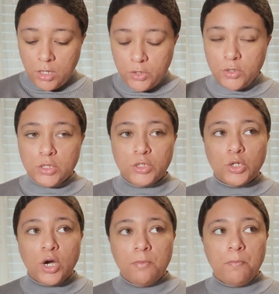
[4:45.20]
There's a
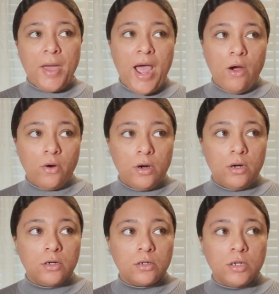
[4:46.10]
certain
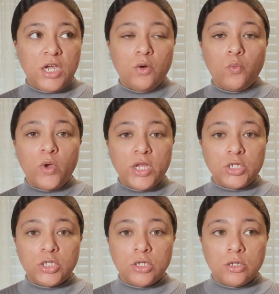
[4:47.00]
power in
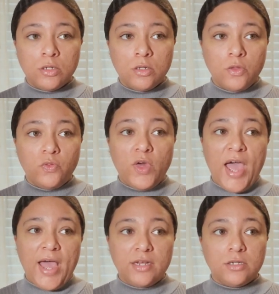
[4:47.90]
which
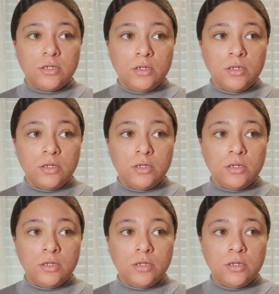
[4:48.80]
that